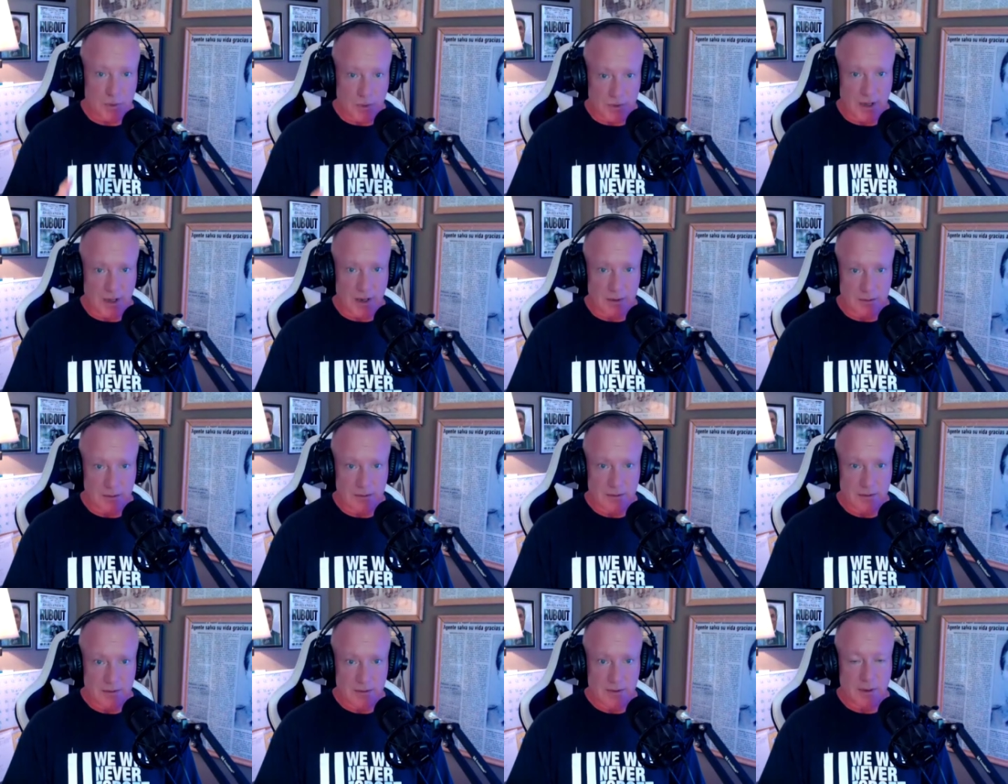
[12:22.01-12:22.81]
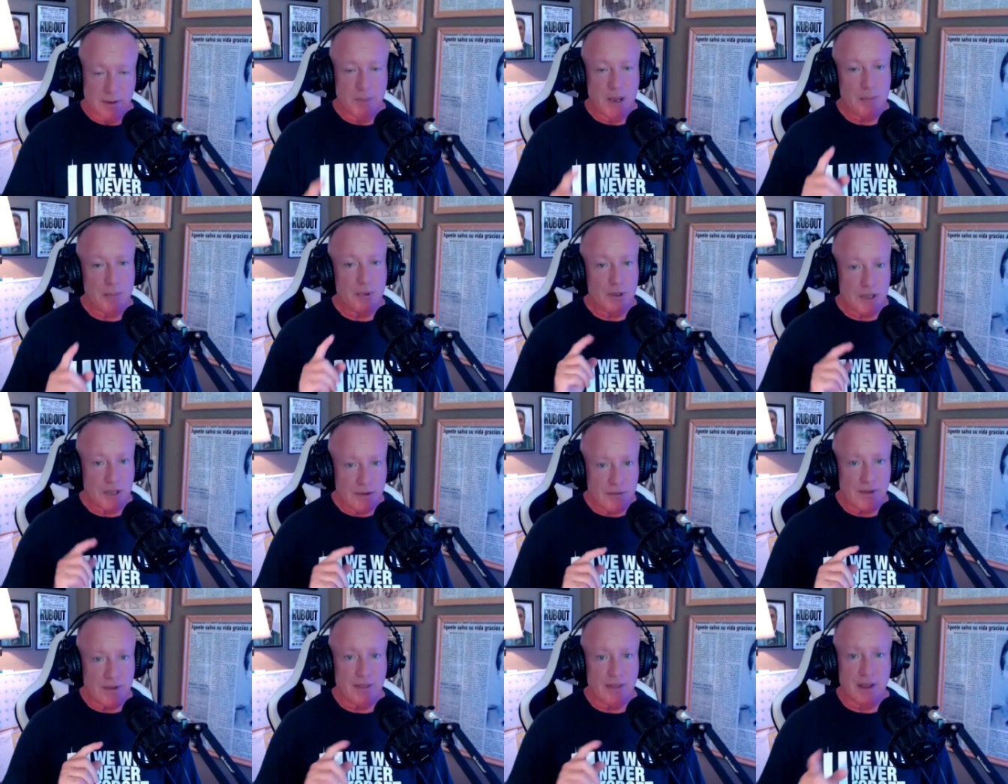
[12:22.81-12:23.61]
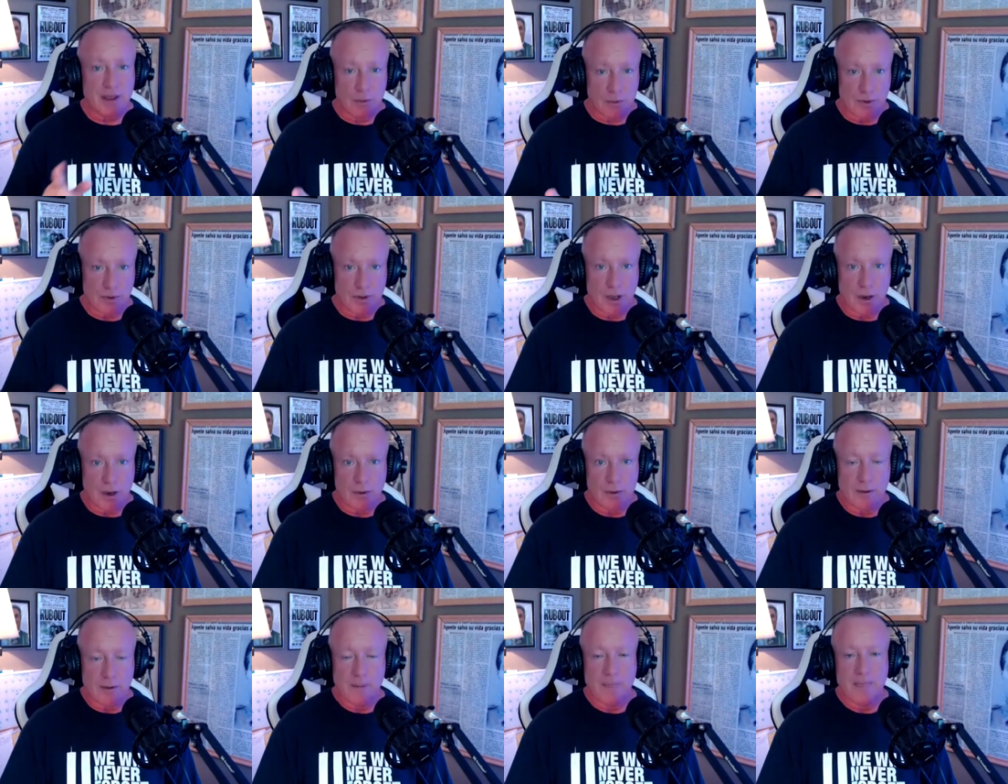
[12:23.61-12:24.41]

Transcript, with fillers: will know. The people living there will know.